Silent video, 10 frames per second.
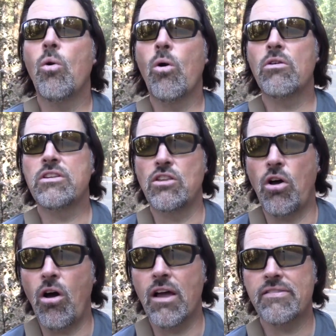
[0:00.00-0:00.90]
or to
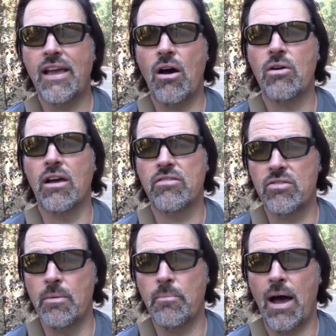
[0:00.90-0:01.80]
toss out a
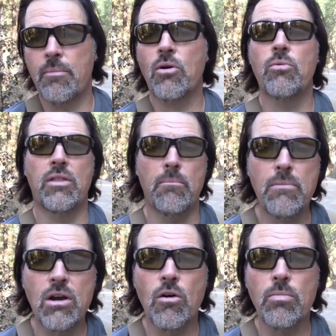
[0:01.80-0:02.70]
slip bobber with a
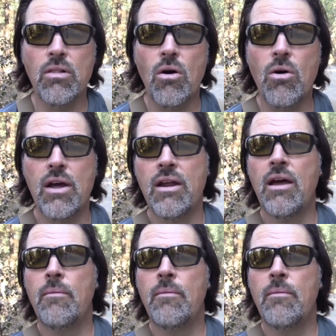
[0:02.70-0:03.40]
minnow below it,